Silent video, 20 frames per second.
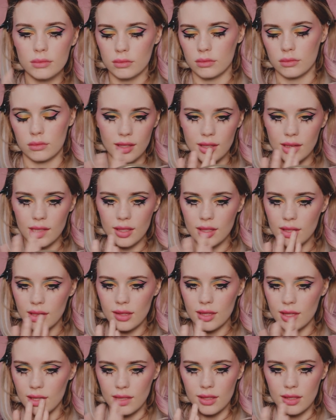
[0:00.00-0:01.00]

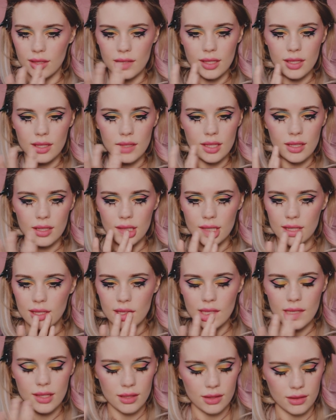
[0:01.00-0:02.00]

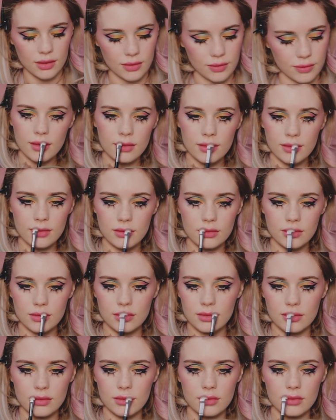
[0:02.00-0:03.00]

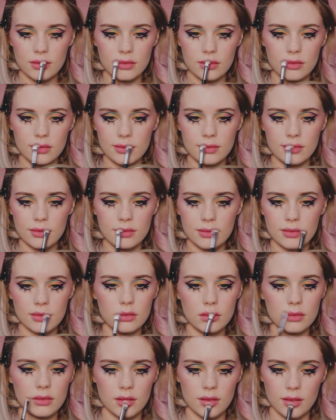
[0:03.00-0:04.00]

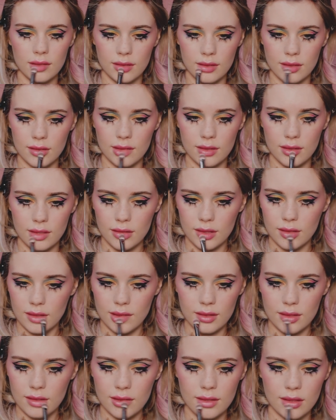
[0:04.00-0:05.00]

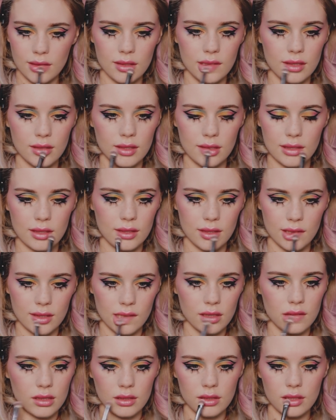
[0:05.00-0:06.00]

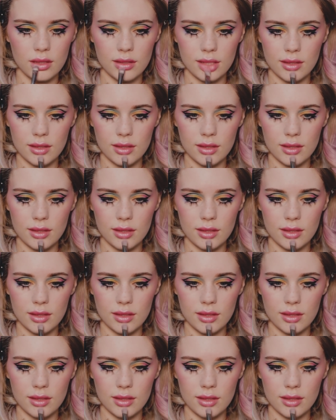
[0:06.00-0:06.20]
[no speech]